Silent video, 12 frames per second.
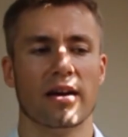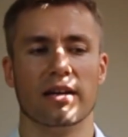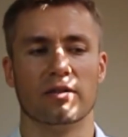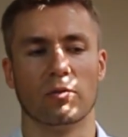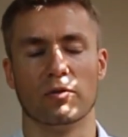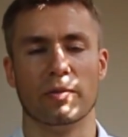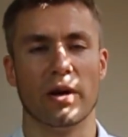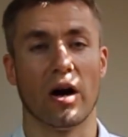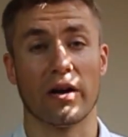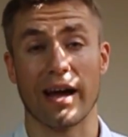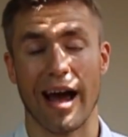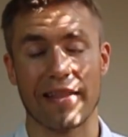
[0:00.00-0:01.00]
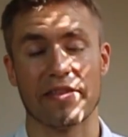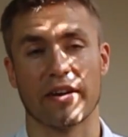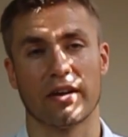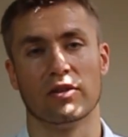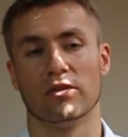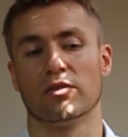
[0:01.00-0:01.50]
it would be
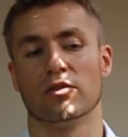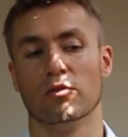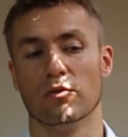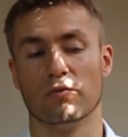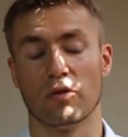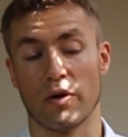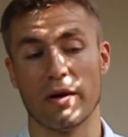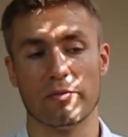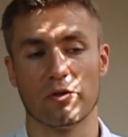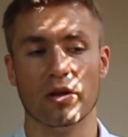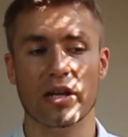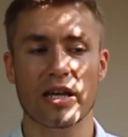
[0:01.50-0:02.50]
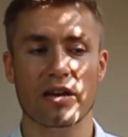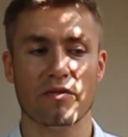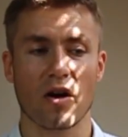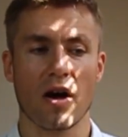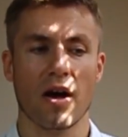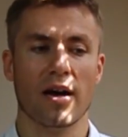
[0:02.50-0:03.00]
unethical for him to
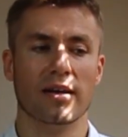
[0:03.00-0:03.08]
leave.